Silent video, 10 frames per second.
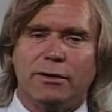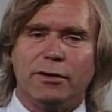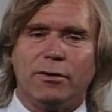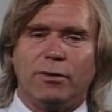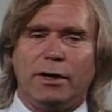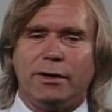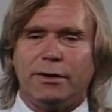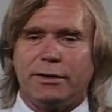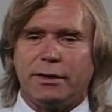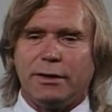than the one
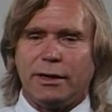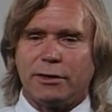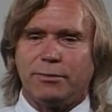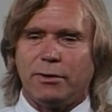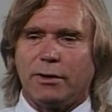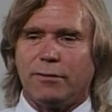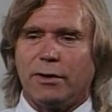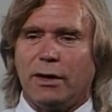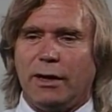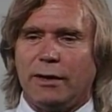that the textbook of
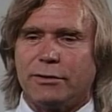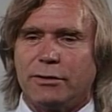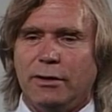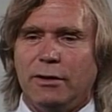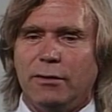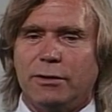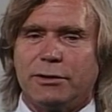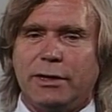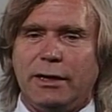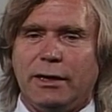the class
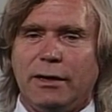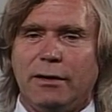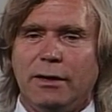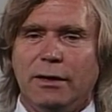was taking.